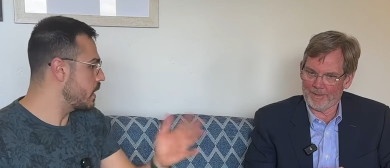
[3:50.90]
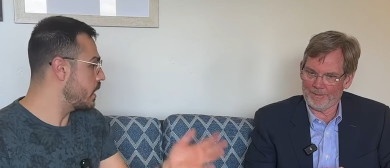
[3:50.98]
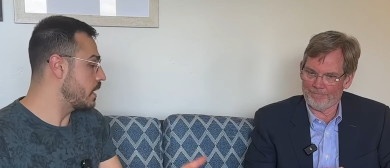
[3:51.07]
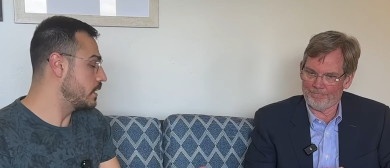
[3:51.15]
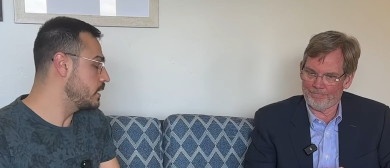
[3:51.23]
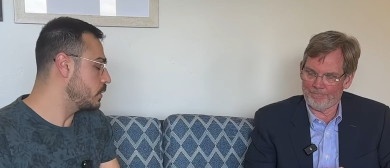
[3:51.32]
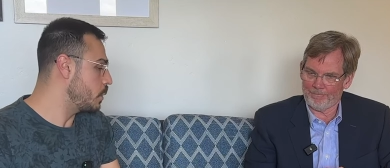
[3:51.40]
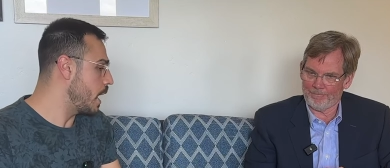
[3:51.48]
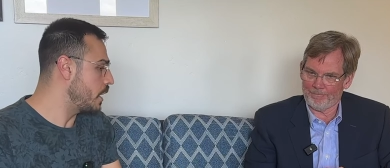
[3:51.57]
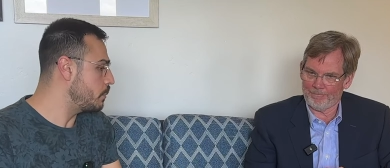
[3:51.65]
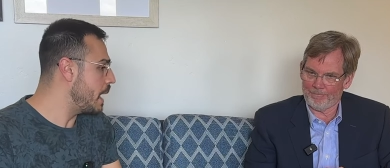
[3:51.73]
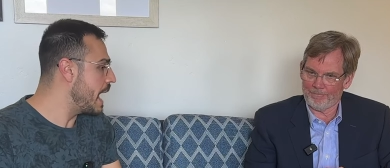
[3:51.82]
Speaker 1: a little
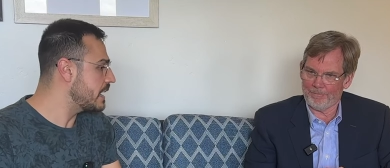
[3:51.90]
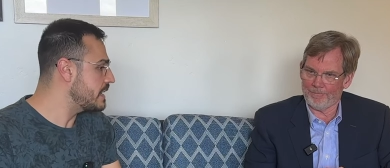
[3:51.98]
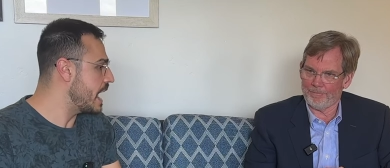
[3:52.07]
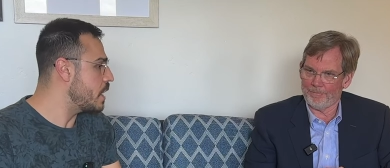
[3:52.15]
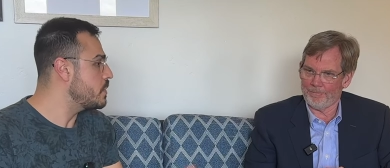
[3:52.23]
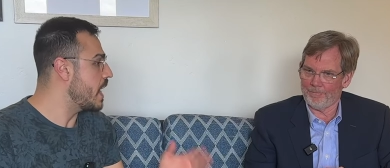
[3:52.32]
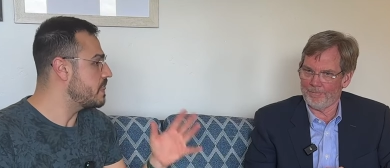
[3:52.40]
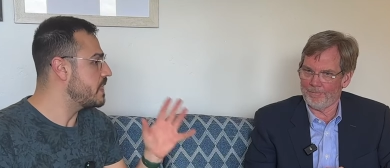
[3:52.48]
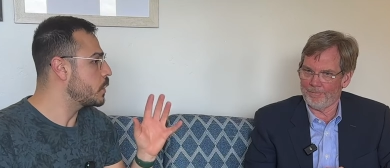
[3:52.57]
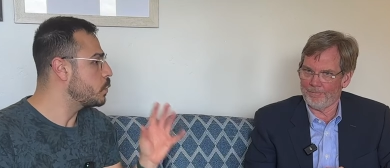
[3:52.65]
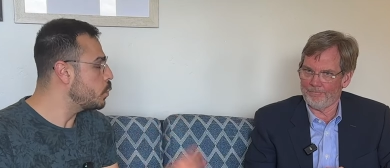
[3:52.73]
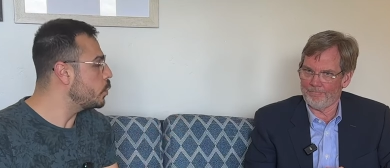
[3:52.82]
while back now that there
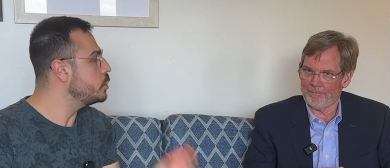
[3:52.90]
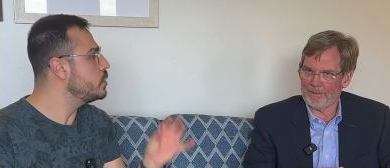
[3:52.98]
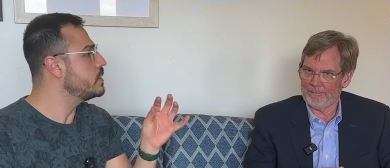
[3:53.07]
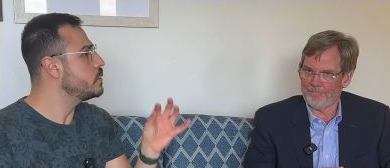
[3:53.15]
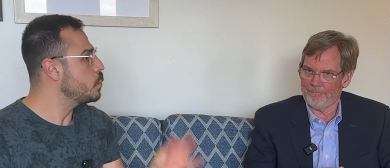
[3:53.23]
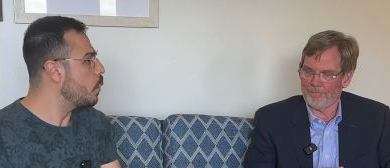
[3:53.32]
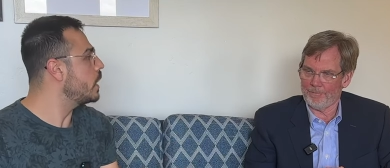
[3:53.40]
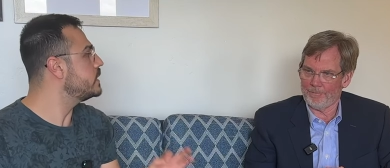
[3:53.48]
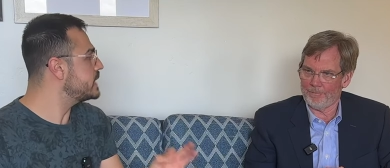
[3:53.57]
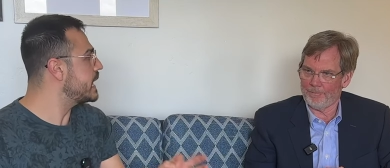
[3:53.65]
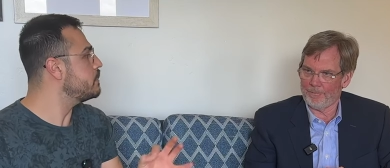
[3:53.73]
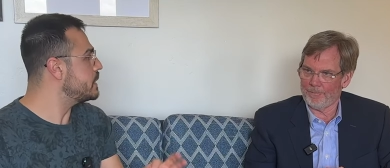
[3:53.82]
would one
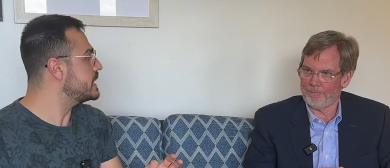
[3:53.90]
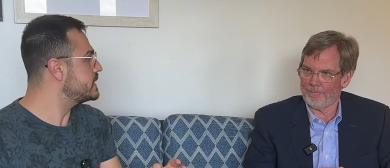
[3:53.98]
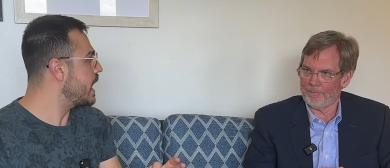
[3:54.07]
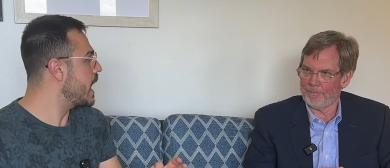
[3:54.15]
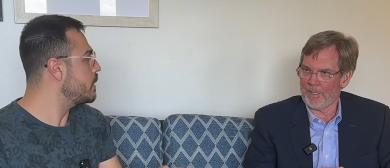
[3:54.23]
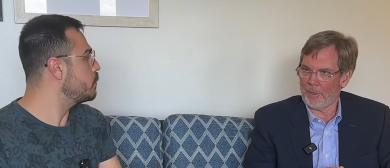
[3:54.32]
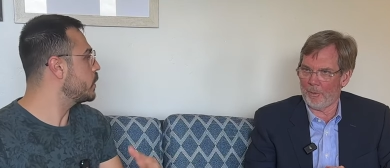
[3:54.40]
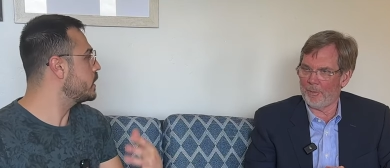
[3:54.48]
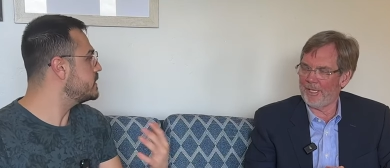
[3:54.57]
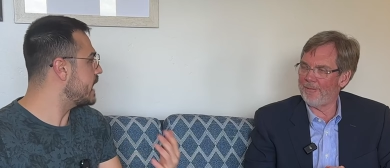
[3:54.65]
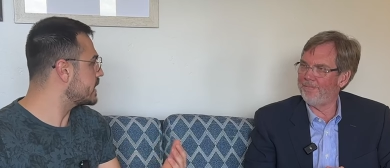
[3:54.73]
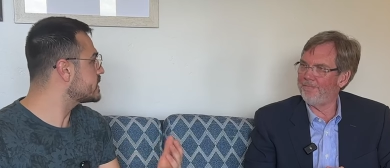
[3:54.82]
day be a time there where
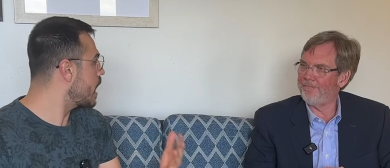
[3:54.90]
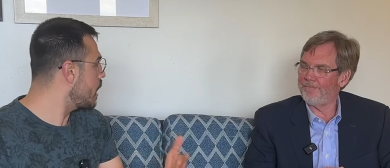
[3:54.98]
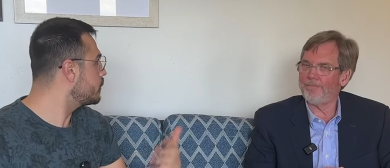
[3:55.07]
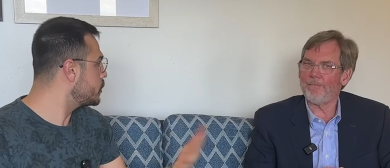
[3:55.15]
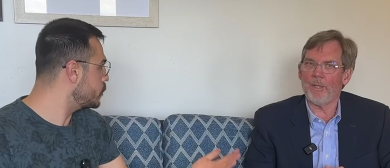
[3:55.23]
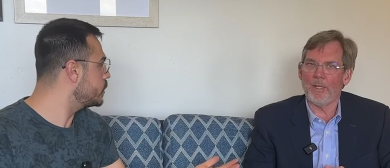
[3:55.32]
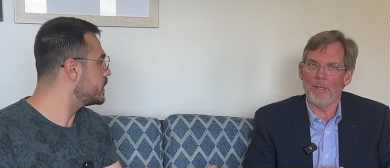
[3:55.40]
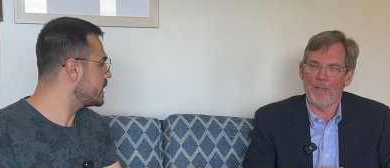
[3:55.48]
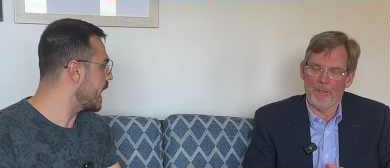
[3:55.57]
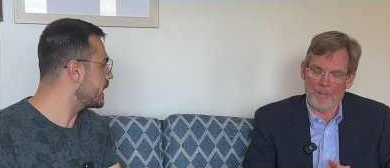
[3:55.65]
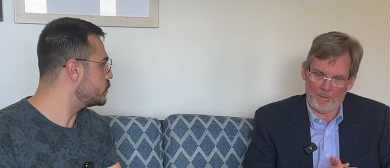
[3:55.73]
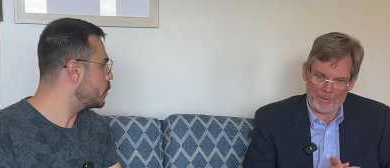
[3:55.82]
Dexcom could
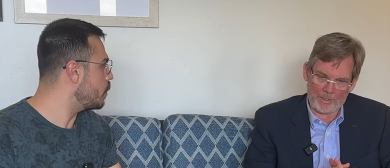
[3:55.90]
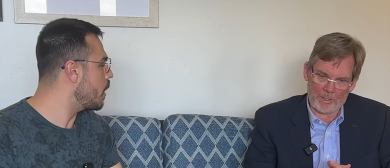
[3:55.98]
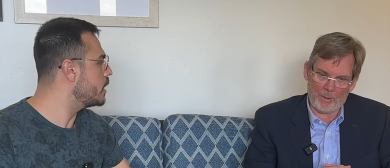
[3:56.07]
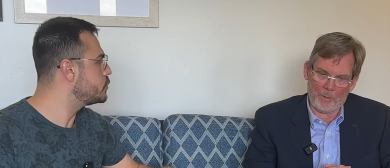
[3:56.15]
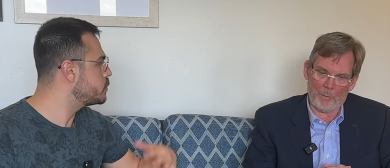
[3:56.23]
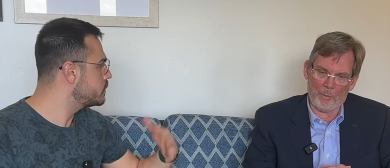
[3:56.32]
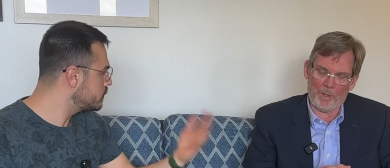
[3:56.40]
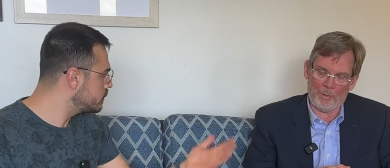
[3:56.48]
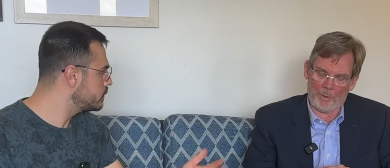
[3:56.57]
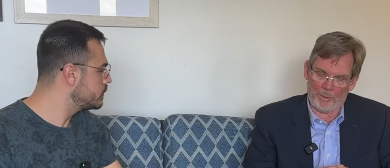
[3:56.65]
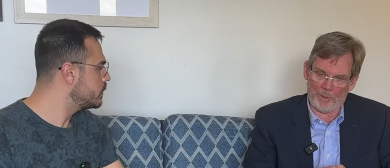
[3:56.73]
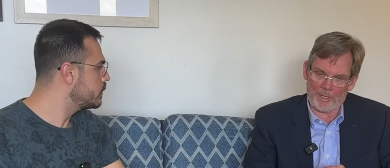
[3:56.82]
connect to a so
Speaker 2: watch. So we,
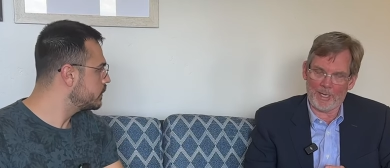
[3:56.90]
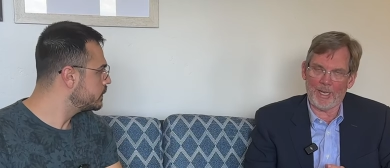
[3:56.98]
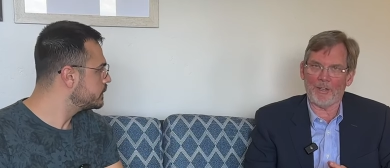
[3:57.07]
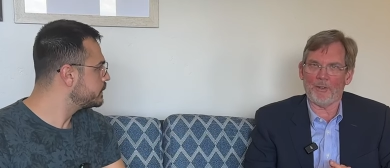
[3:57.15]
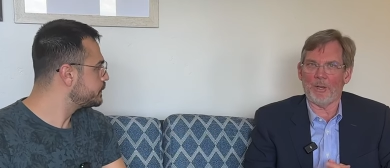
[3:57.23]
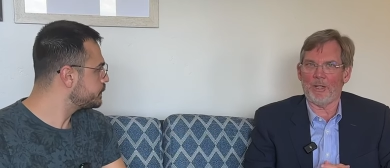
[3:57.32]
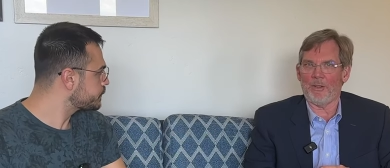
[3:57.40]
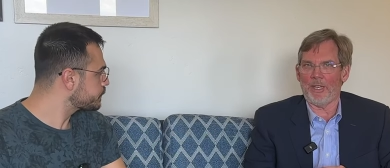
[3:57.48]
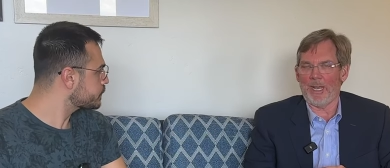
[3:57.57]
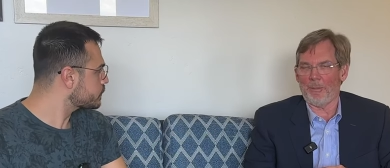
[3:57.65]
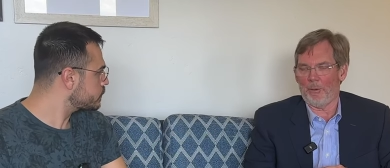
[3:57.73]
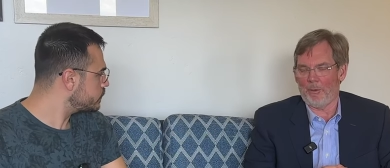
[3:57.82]
we will connect directly to
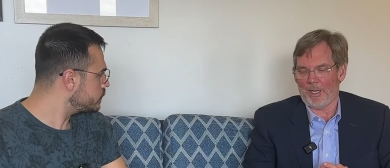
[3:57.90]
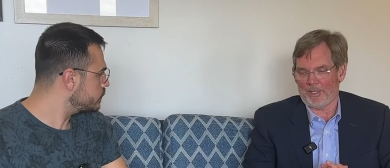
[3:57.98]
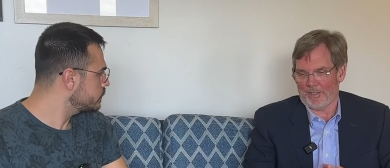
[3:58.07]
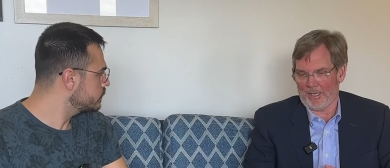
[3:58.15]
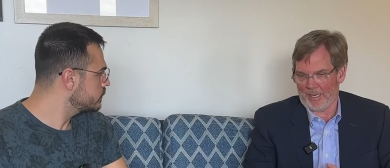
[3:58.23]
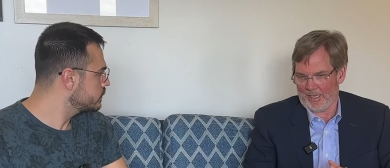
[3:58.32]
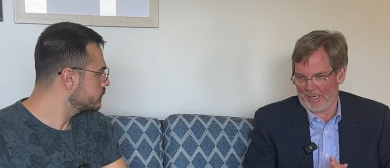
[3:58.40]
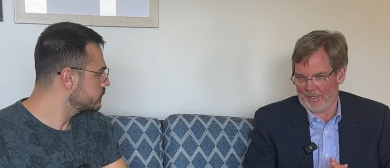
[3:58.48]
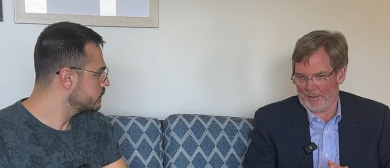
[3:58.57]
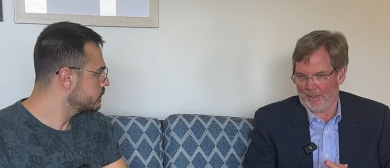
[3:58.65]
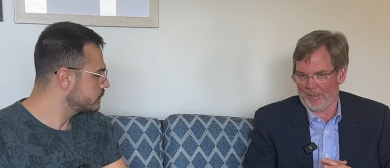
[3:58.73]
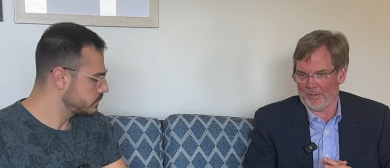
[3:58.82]
Apple Watch, not at
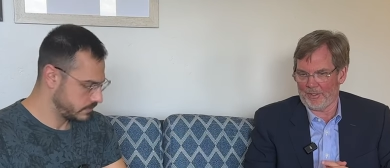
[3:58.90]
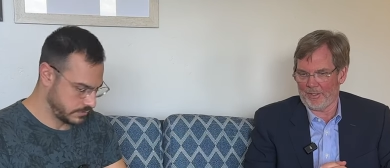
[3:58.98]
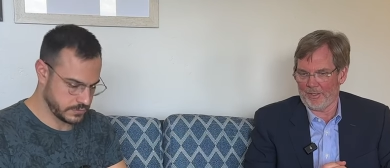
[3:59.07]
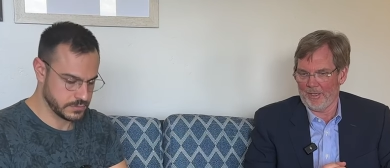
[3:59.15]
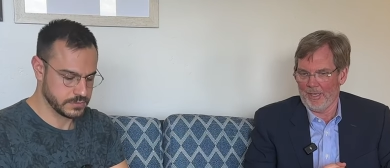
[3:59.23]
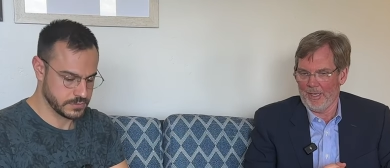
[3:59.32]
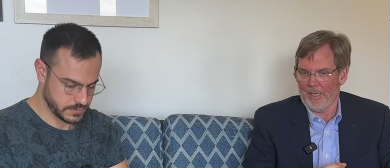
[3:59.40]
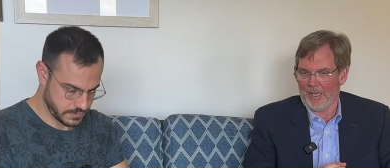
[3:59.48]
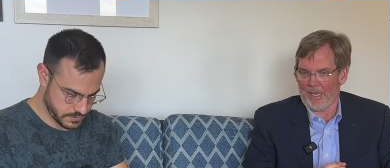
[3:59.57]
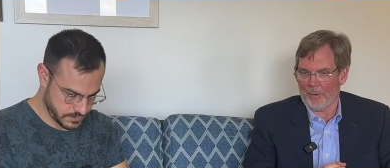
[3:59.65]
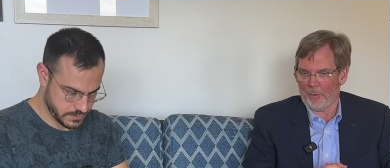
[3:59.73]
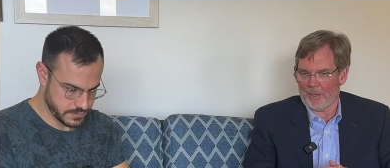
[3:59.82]
launch. It will